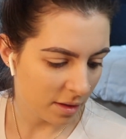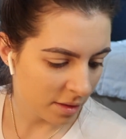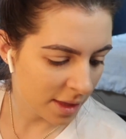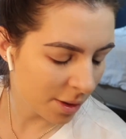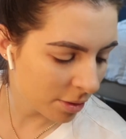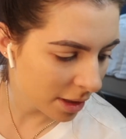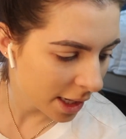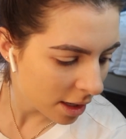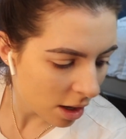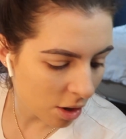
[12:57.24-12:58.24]
they were
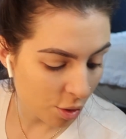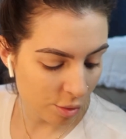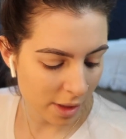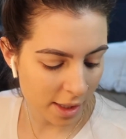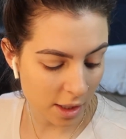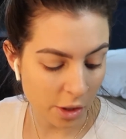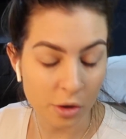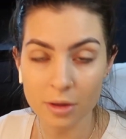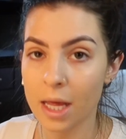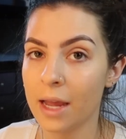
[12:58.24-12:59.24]
like, oh, like
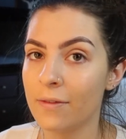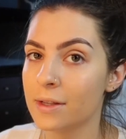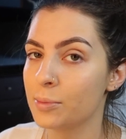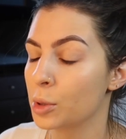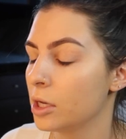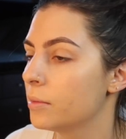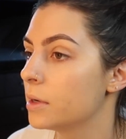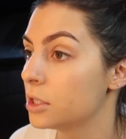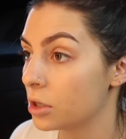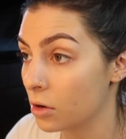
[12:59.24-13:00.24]
your life is pretty
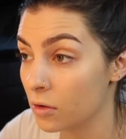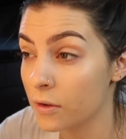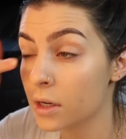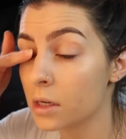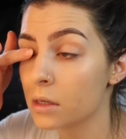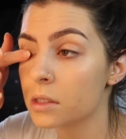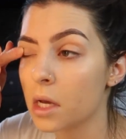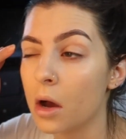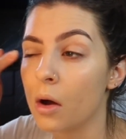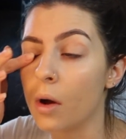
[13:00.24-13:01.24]
much over,
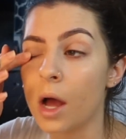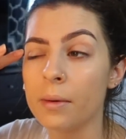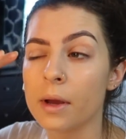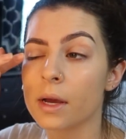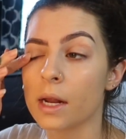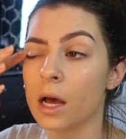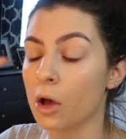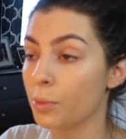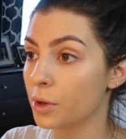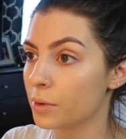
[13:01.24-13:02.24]
so I'm not gonna
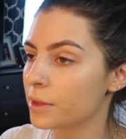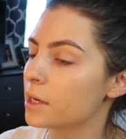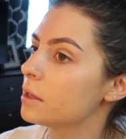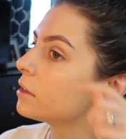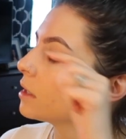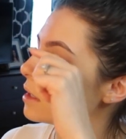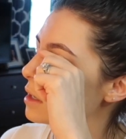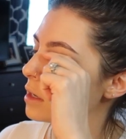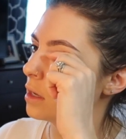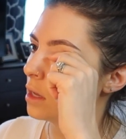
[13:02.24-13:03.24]
help you with anything.